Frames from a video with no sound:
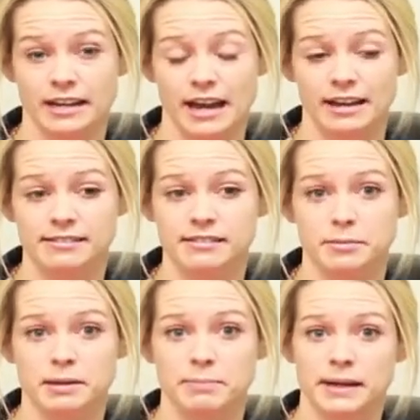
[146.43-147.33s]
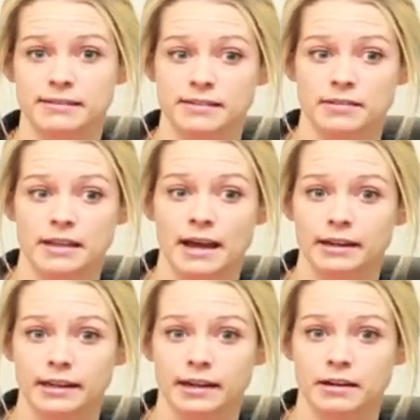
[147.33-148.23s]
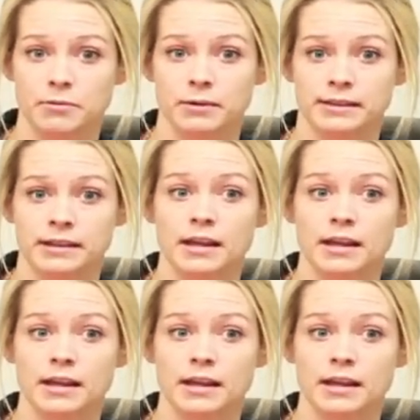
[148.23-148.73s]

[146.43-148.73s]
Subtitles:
It has to be based on that kid and what